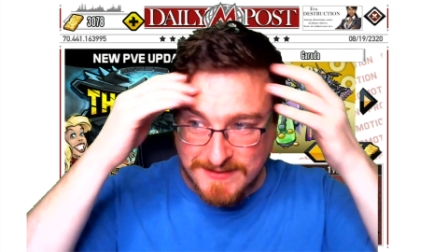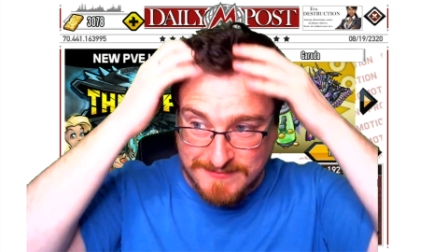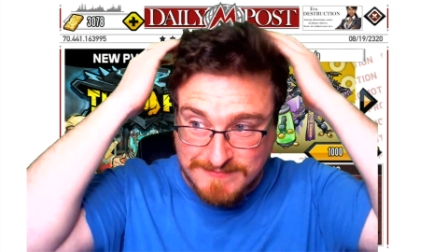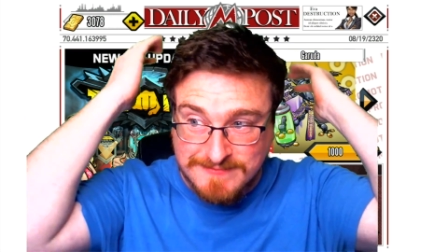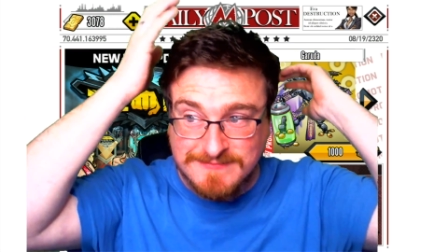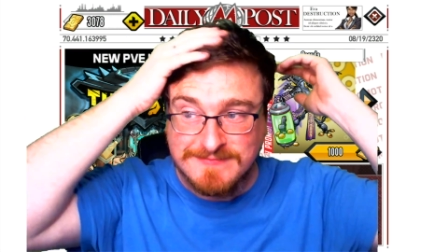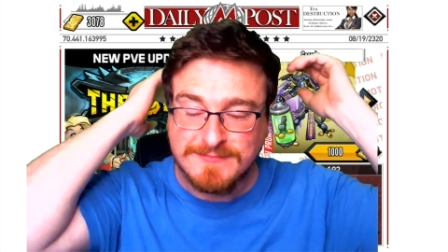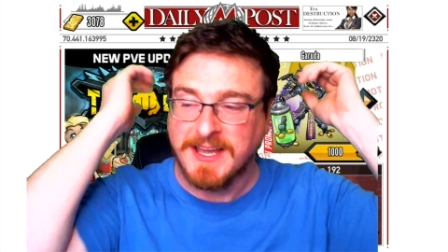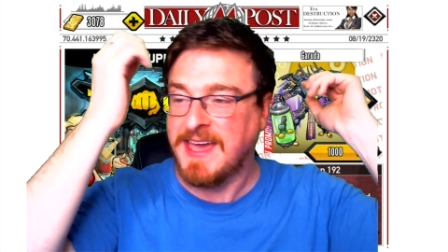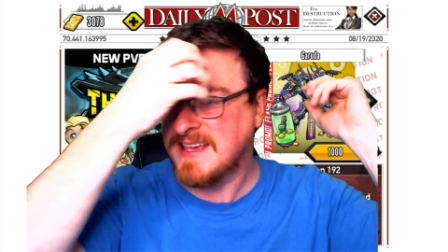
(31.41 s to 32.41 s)
and
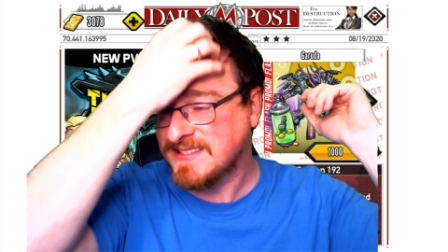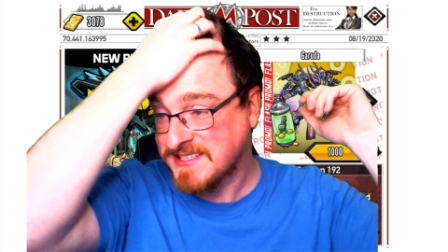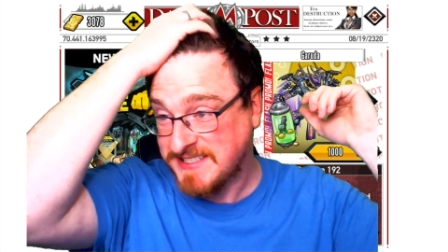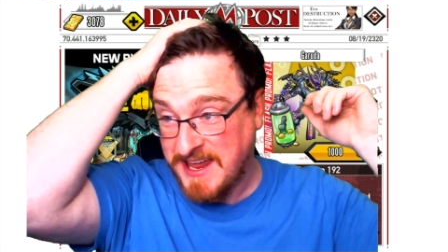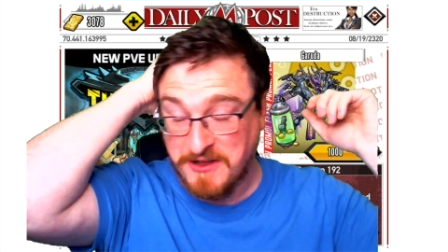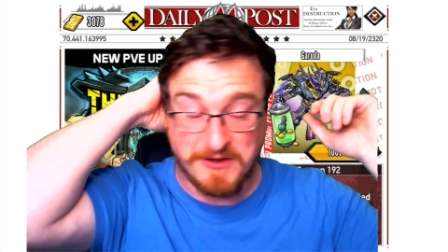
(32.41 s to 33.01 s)
my hair's just out of